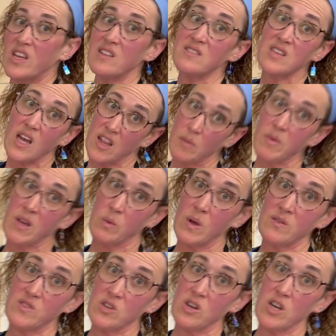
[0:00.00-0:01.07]
inside of the microwave
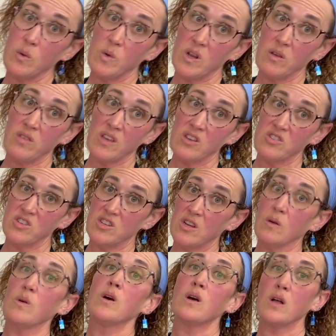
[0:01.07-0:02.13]
is dirty, what do you think you should do?
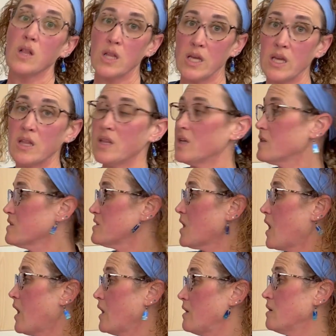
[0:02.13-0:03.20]
Clean the
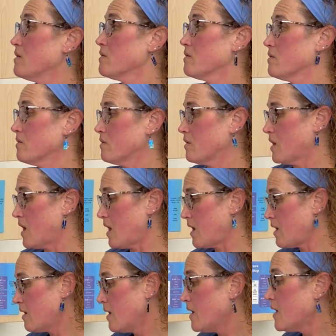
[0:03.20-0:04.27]
inside,
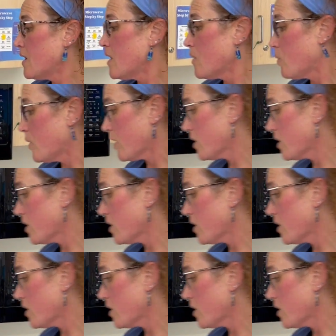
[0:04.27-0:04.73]
okay? We're